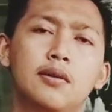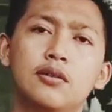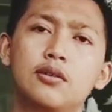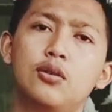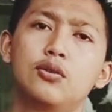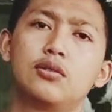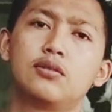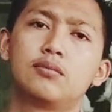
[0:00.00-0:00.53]

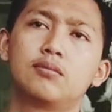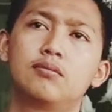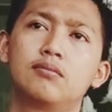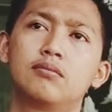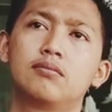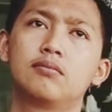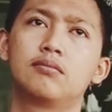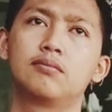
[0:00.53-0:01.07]
good,
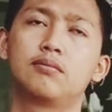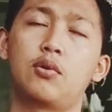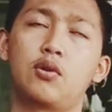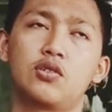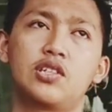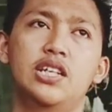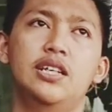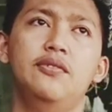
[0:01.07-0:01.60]

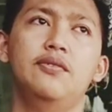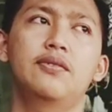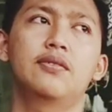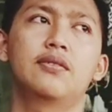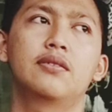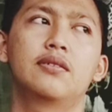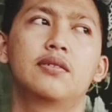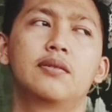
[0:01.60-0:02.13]
positive,
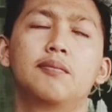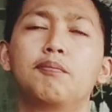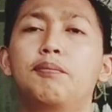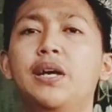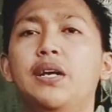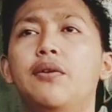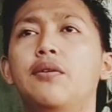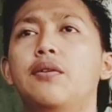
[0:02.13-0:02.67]

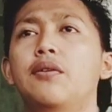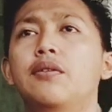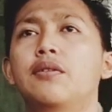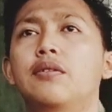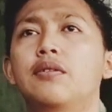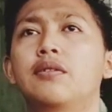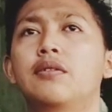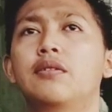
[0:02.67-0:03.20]
better,
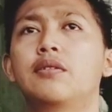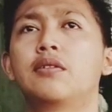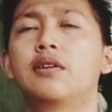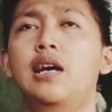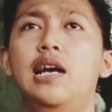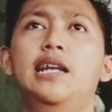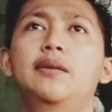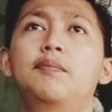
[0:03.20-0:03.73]

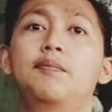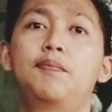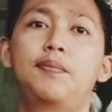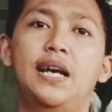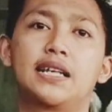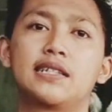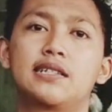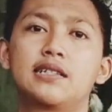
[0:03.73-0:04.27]
and
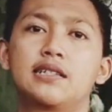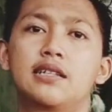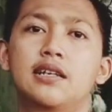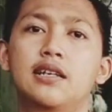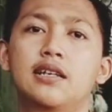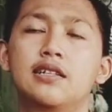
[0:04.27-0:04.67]
best.